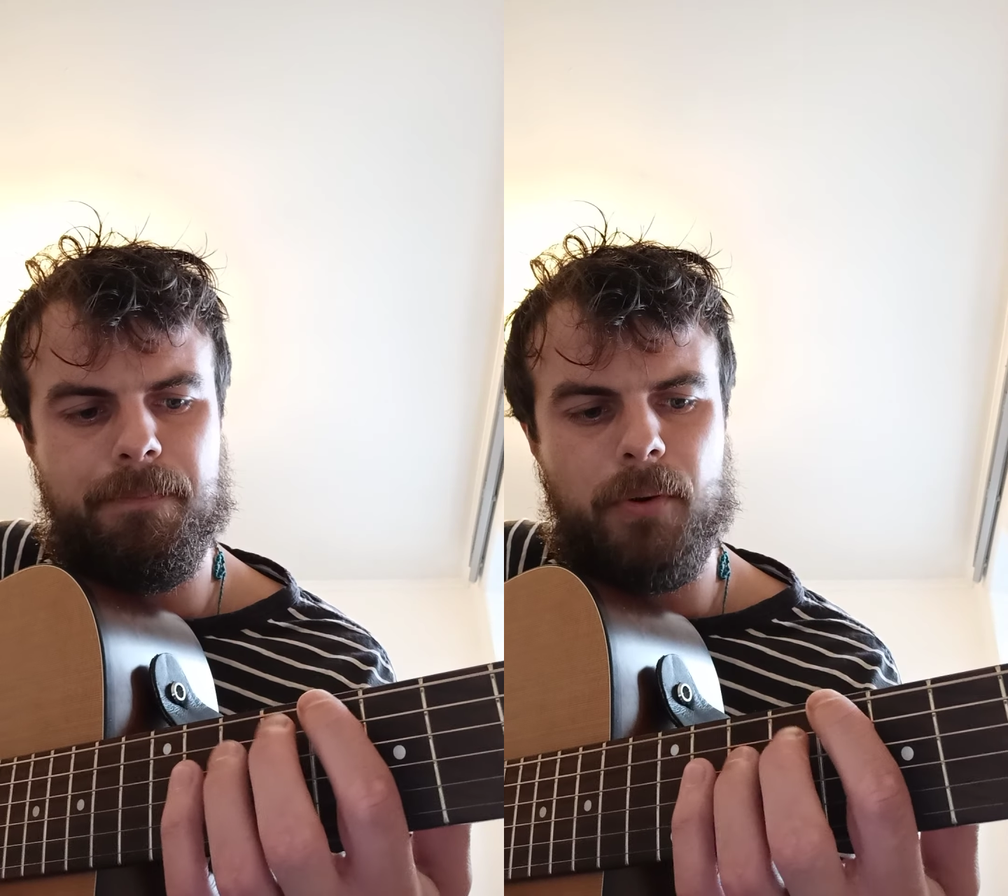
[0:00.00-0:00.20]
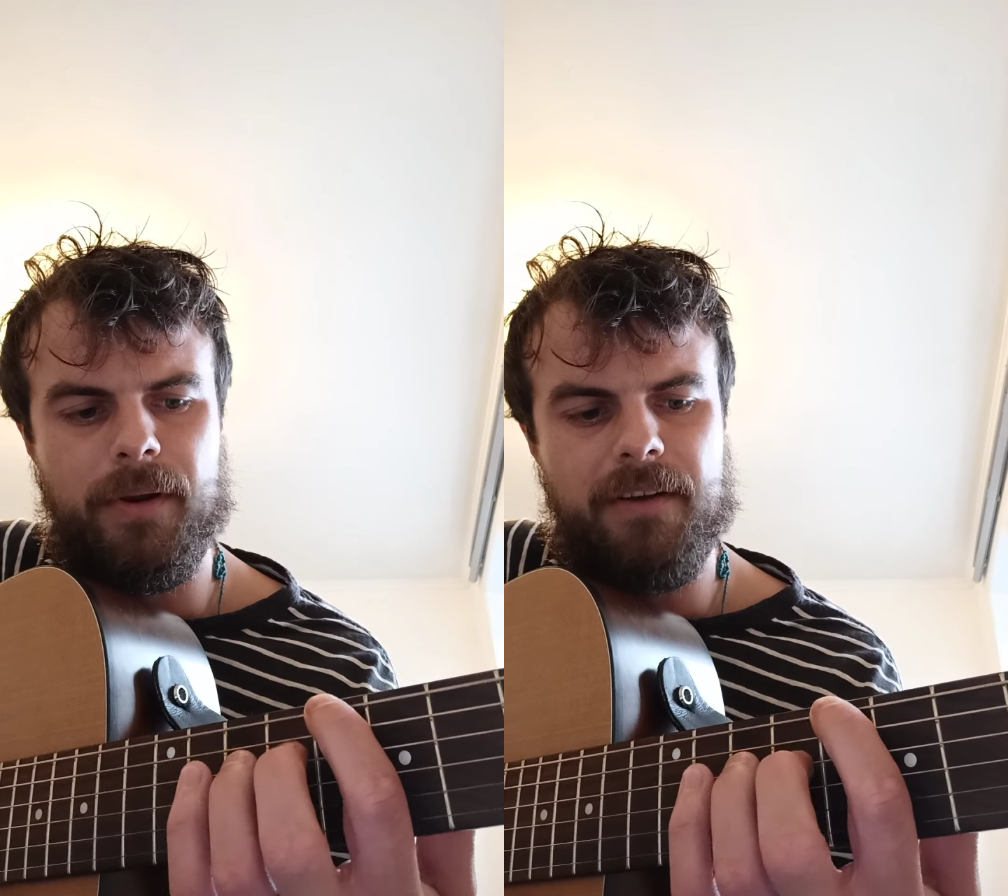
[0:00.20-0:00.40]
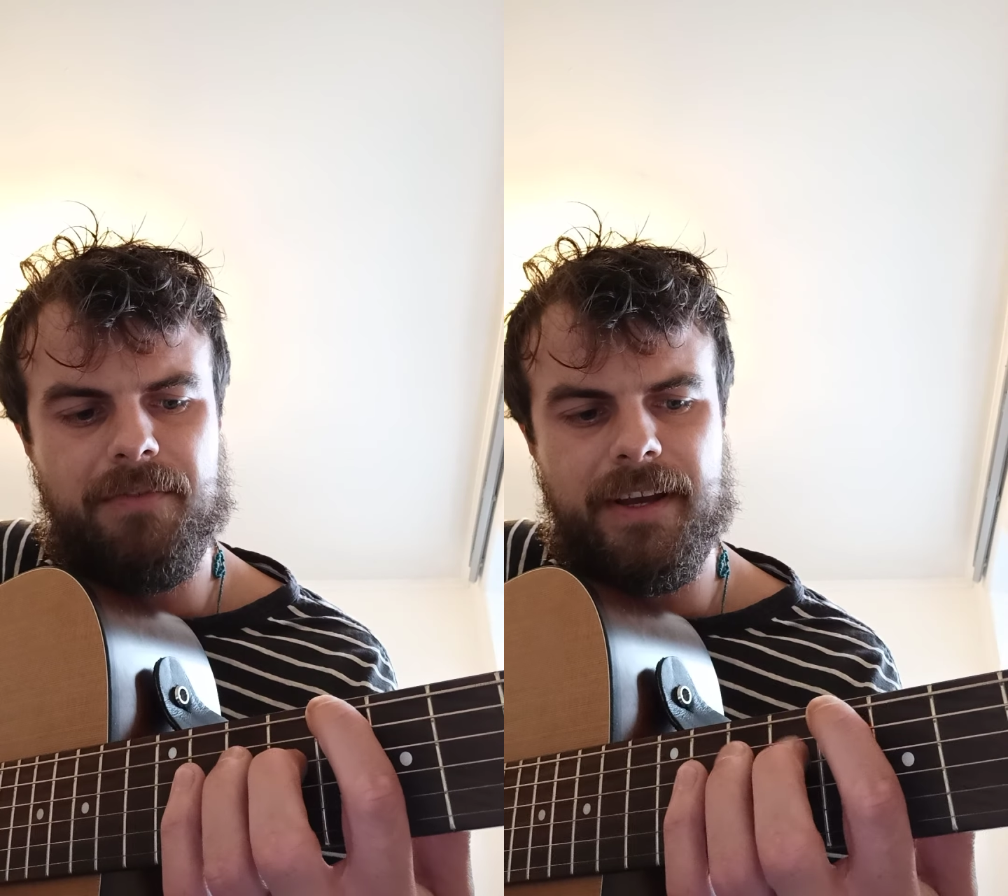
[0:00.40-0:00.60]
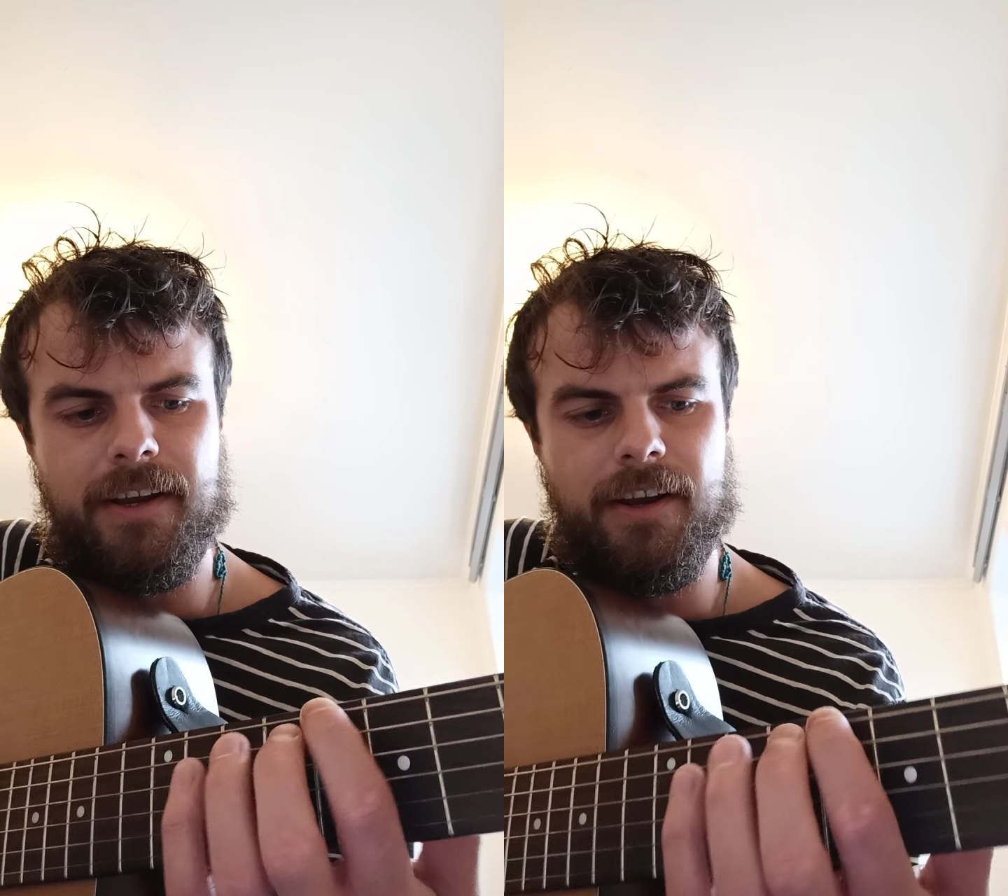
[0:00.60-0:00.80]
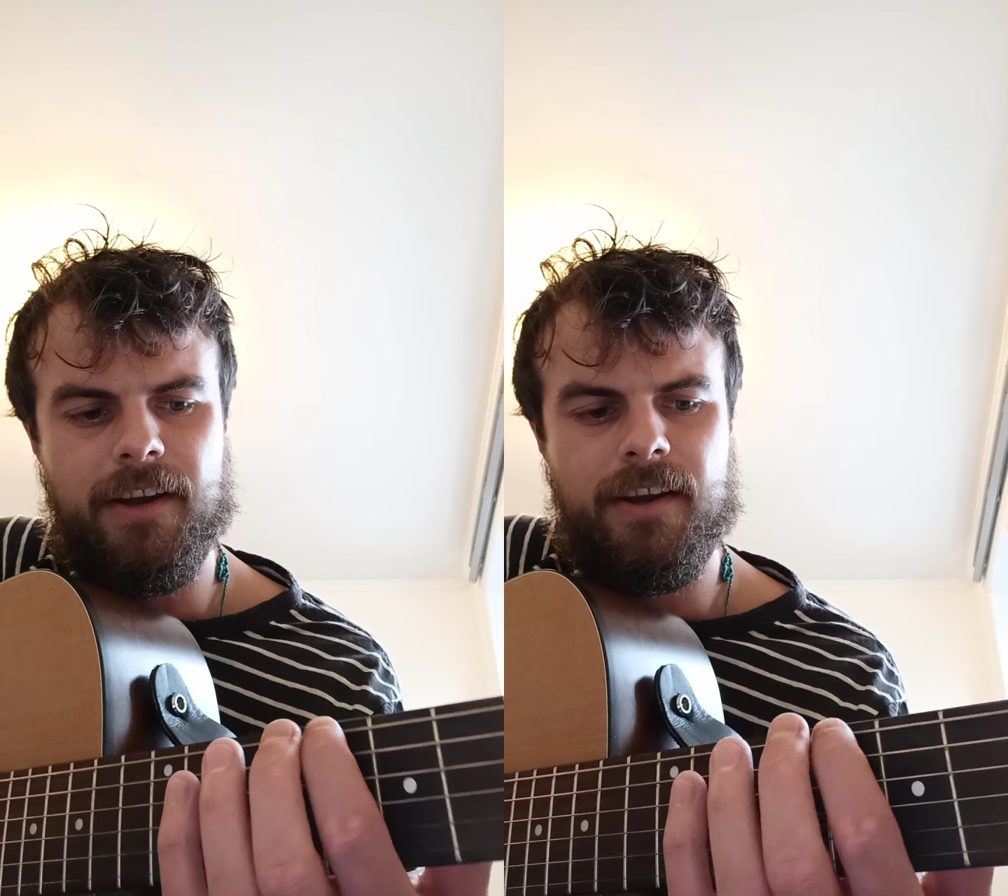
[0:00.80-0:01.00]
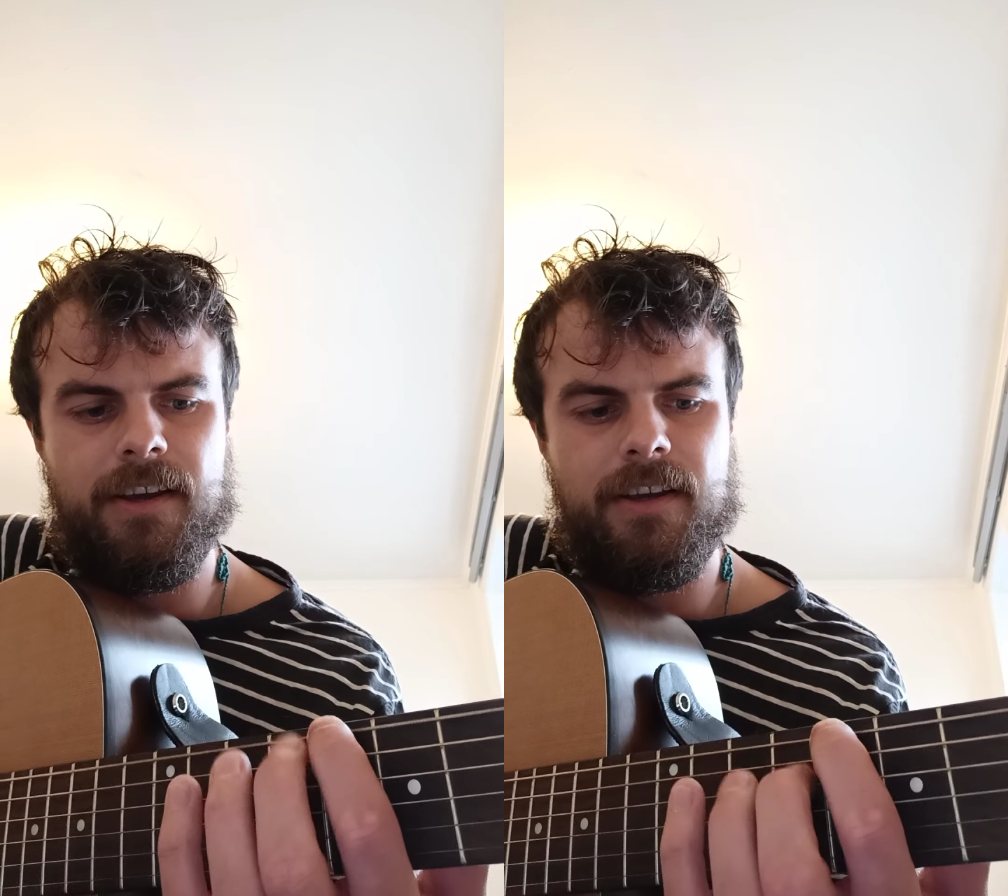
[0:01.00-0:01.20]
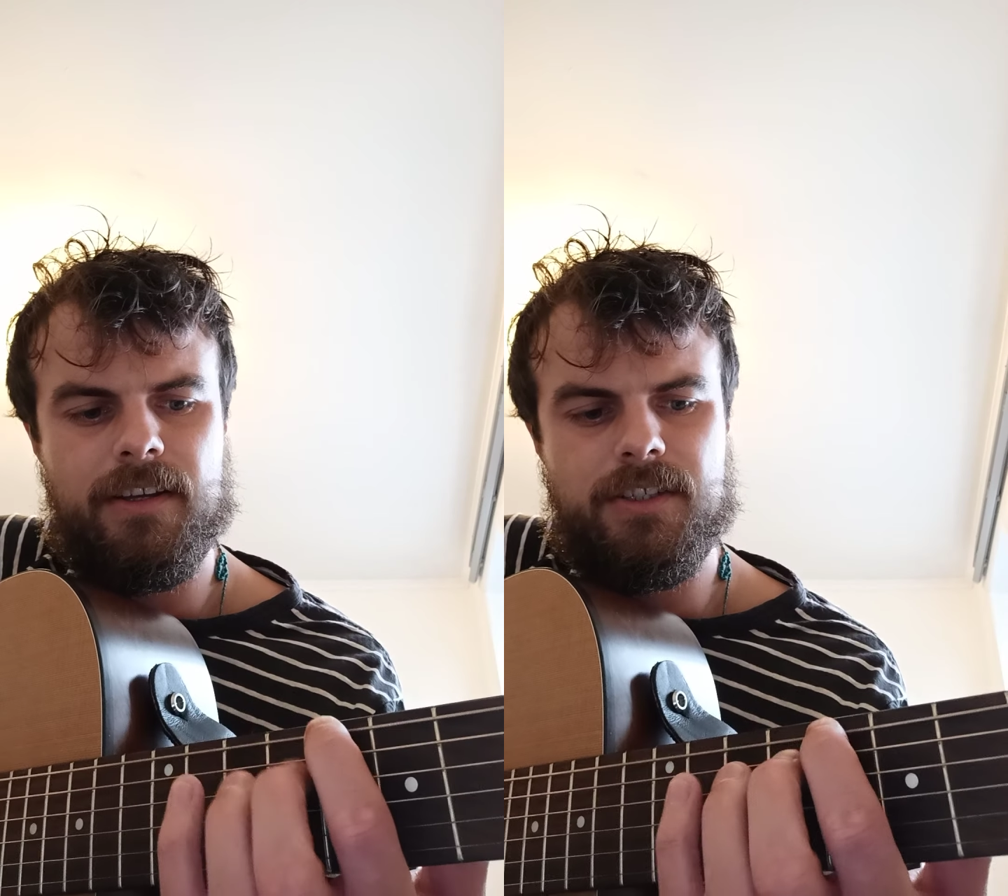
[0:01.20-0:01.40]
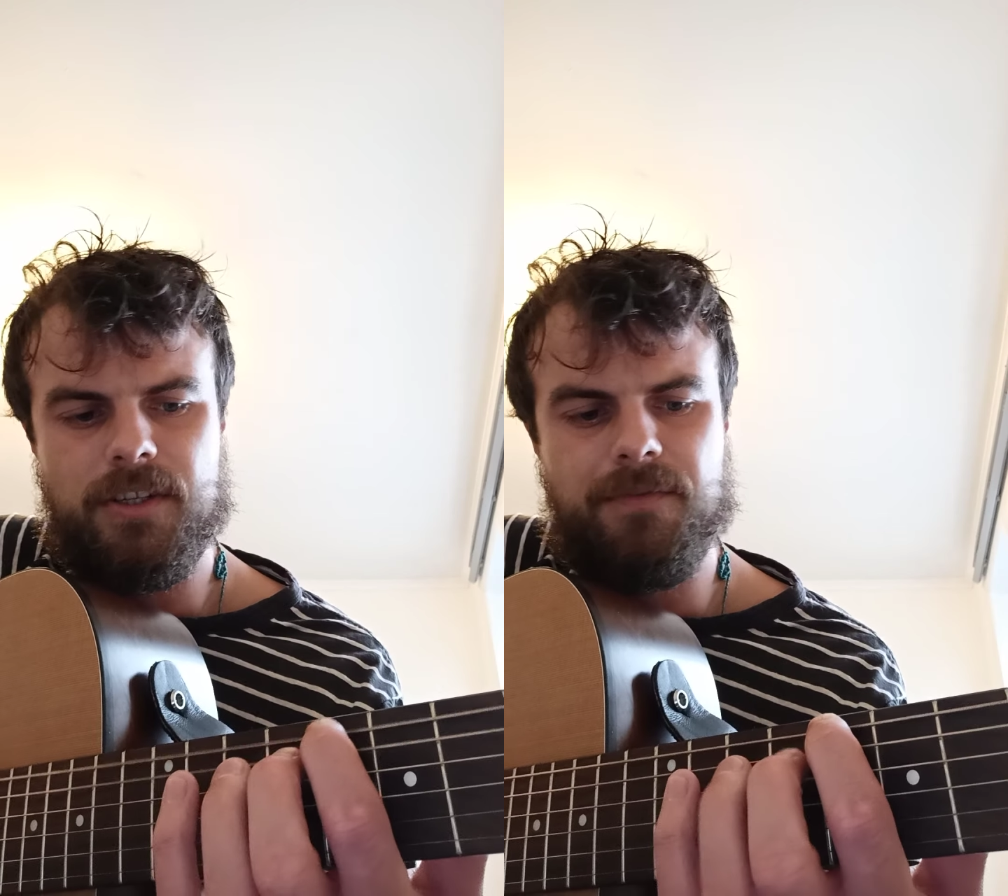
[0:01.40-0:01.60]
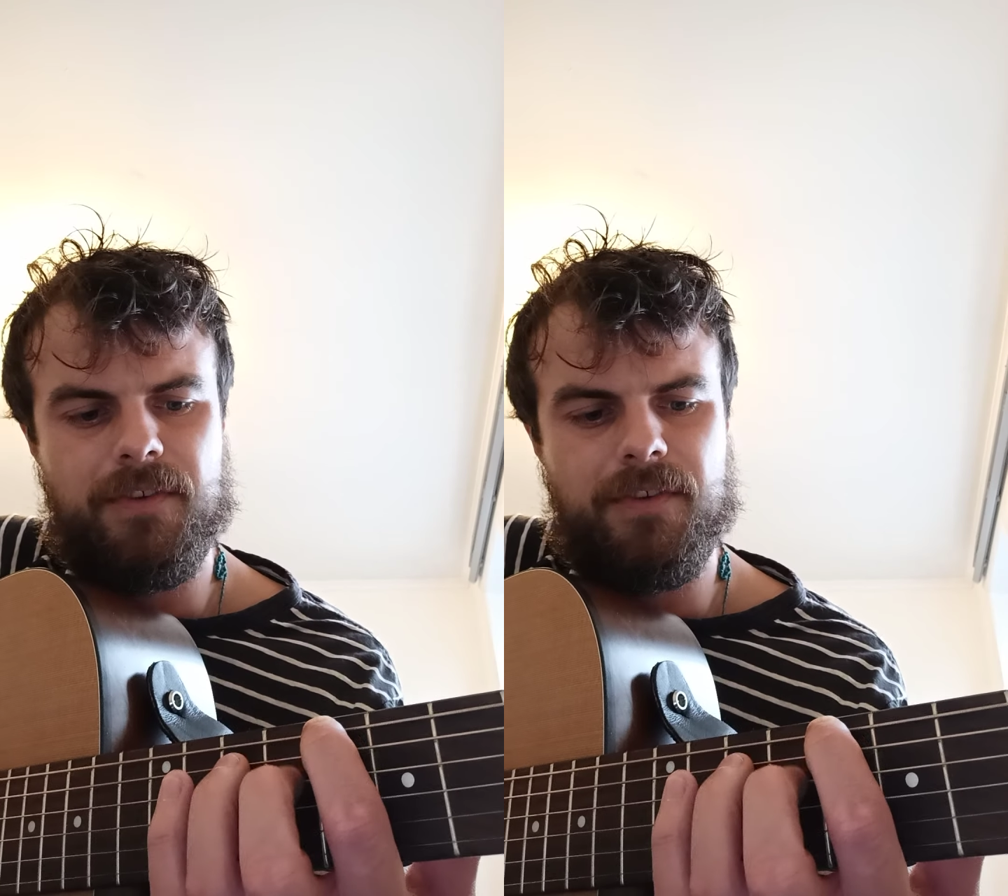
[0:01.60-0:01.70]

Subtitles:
pointer finger just